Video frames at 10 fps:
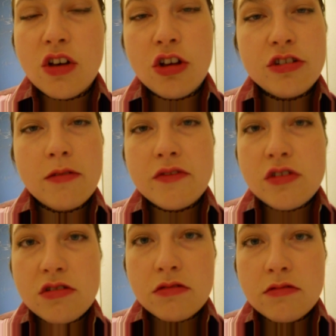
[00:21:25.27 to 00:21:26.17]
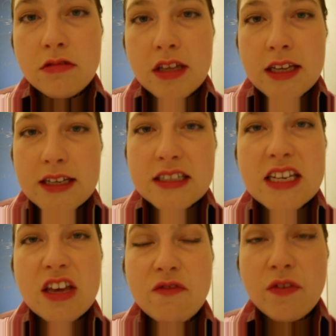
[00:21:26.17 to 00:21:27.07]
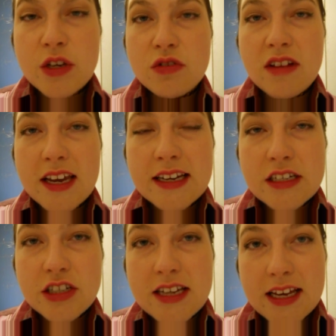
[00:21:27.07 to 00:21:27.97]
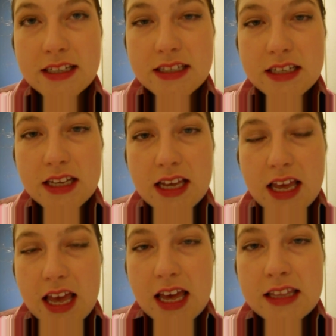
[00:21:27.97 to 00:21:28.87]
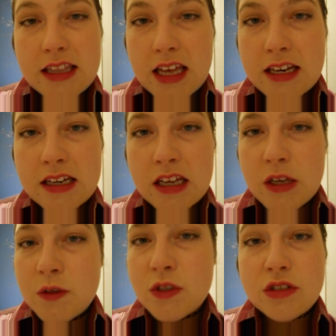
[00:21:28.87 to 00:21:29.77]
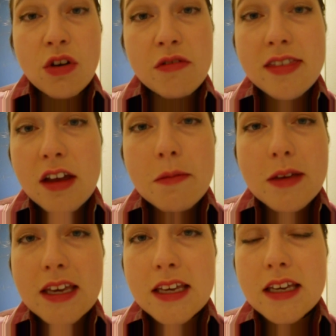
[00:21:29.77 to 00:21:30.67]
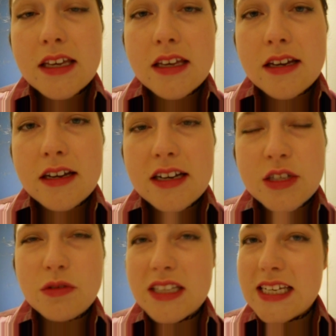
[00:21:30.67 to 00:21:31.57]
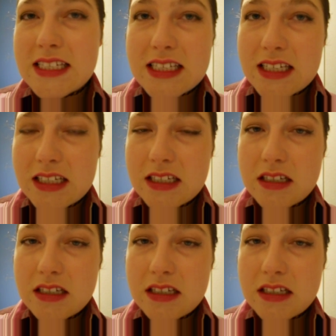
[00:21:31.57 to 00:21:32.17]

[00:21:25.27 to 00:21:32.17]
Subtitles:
All you have to do is take a facial recognition test and then just go to therapy. It's really easy.